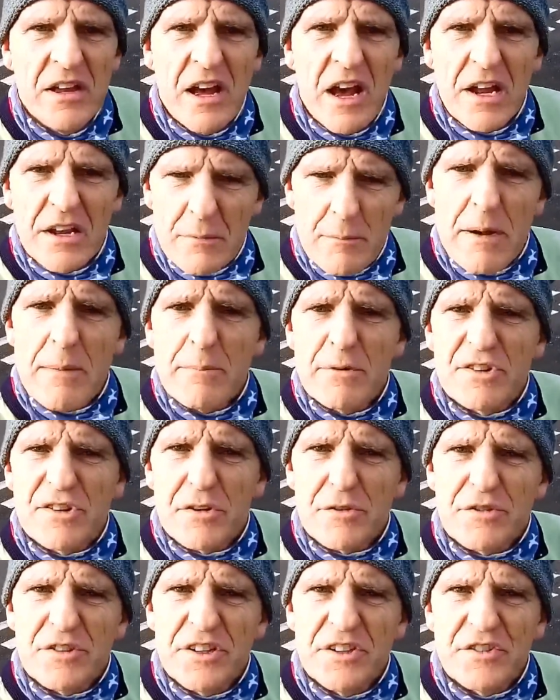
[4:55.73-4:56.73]
And I remember sort
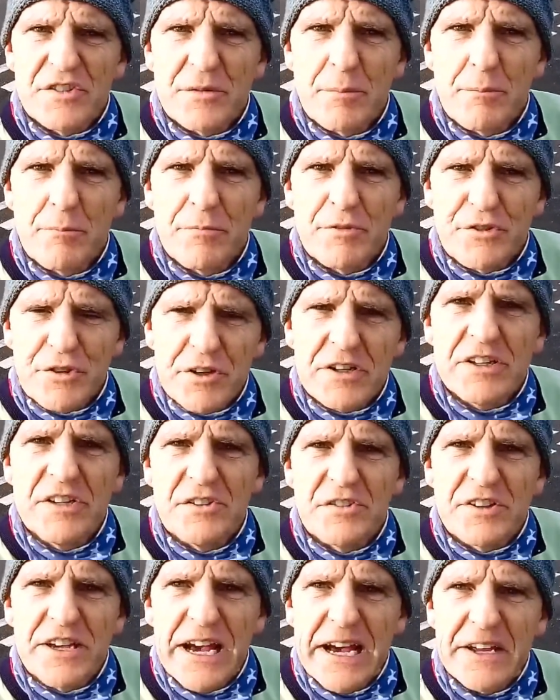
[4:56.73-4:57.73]
of seeing some
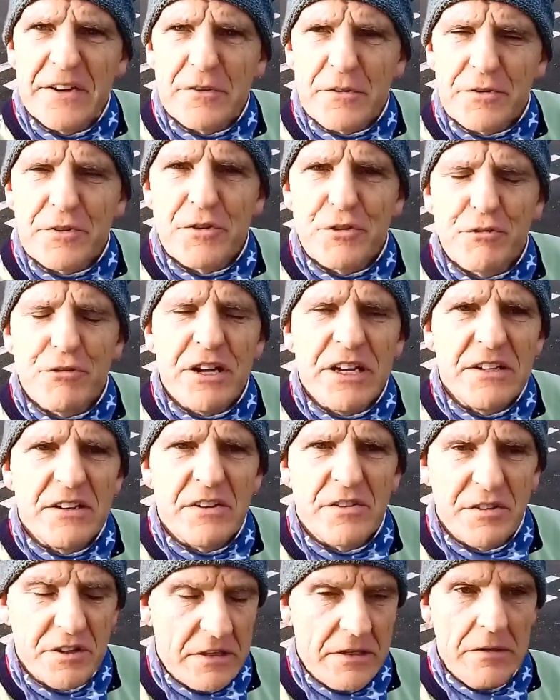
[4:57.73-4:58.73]
cyclists getting on the train
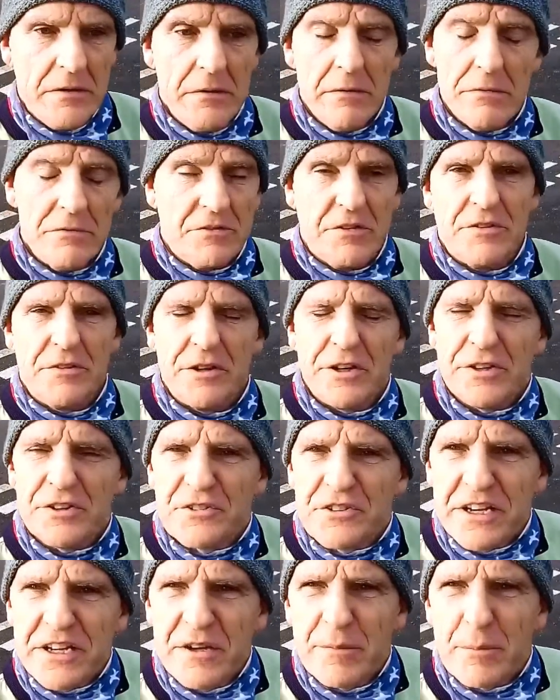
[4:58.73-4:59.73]
and thinking, oh, I didn't know you
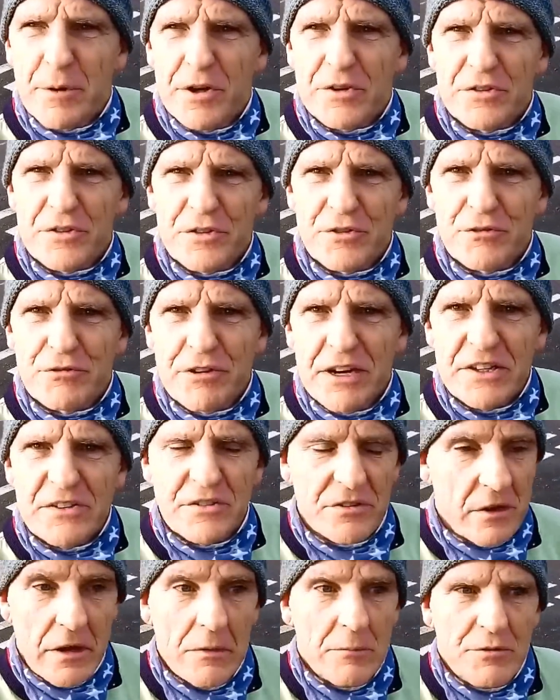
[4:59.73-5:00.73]
could take your bikes on
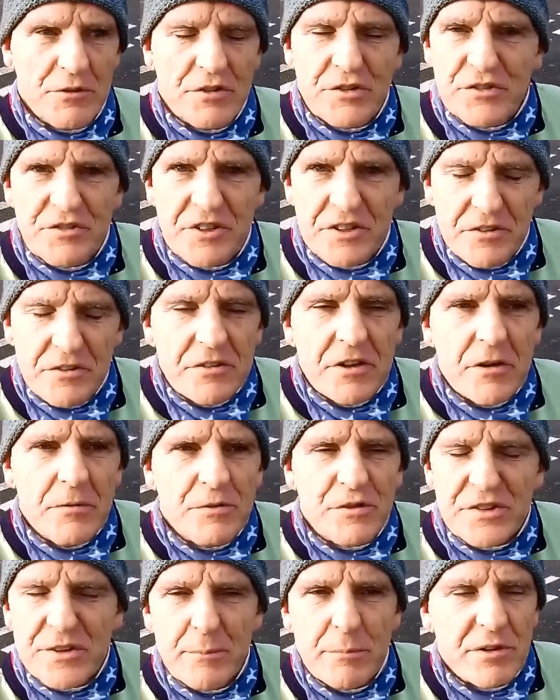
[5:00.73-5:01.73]
trains. I just didn't know,
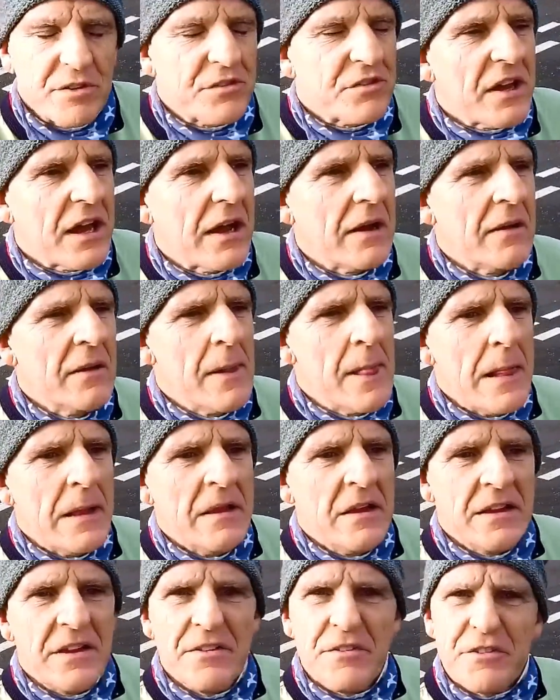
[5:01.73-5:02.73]
simple as that.
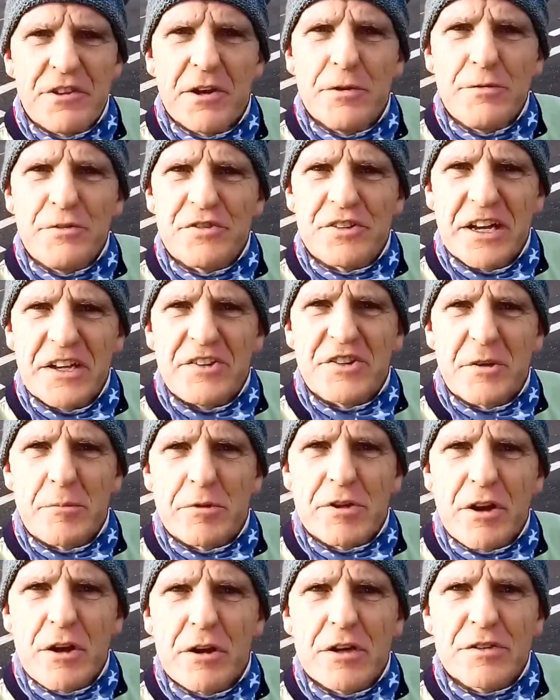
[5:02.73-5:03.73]
In those days, there
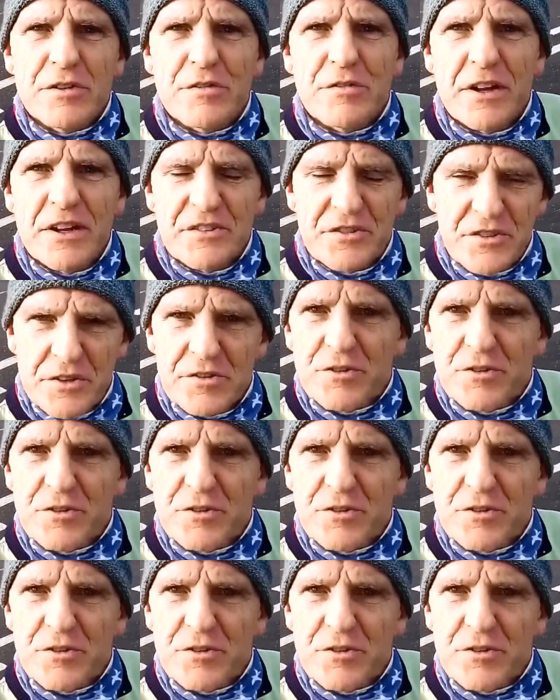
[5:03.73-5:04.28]
were guards vans. It